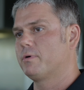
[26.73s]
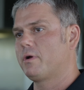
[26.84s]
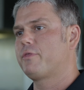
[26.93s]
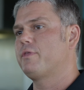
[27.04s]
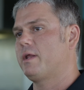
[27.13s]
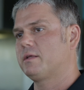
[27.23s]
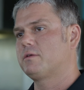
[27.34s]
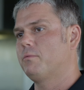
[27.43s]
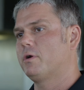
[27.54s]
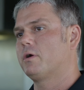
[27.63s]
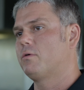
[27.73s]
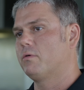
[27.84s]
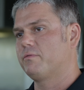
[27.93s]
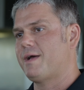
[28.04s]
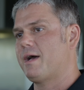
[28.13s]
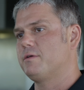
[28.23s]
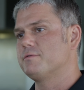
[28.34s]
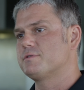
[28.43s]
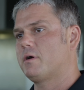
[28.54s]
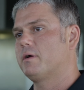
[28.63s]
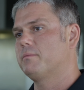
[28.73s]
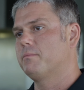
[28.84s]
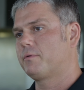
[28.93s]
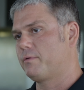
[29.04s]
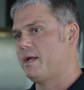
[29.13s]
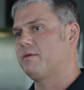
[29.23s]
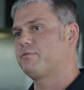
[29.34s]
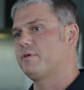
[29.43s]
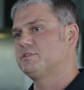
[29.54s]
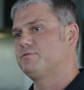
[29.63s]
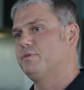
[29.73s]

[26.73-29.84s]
We're authentic to what our core values are and creating fresh